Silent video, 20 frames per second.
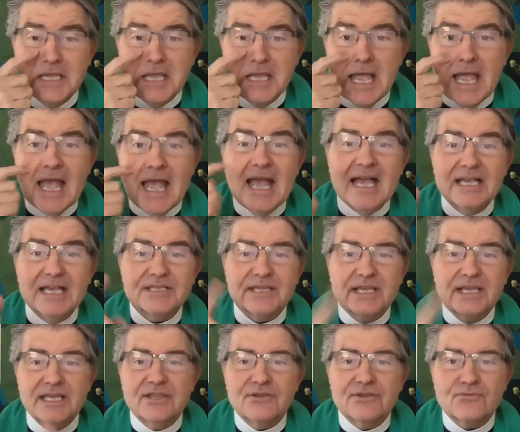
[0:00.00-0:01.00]
as
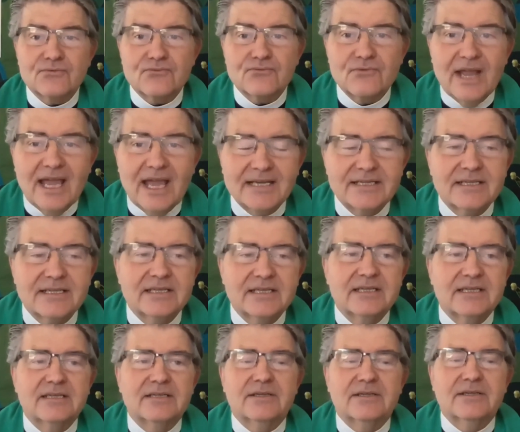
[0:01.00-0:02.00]
a threat
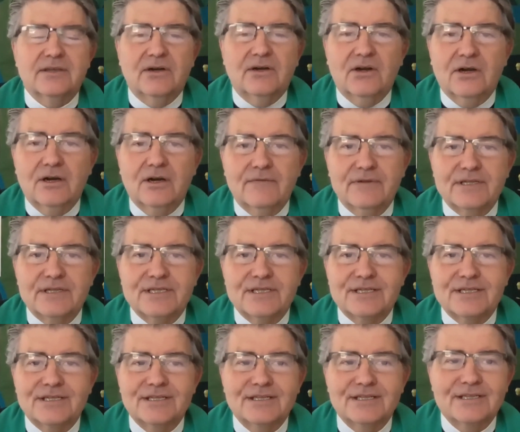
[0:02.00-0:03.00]
to the
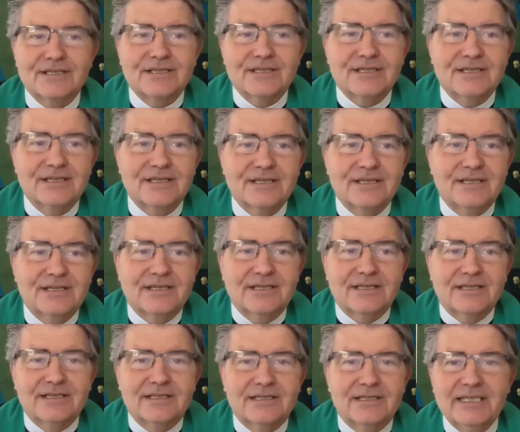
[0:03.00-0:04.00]
harvest.
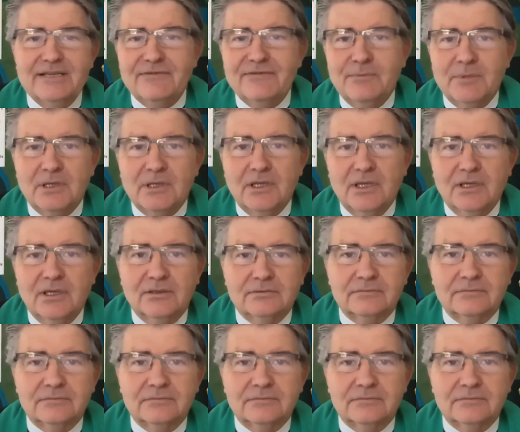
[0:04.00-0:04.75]
Leave them alone.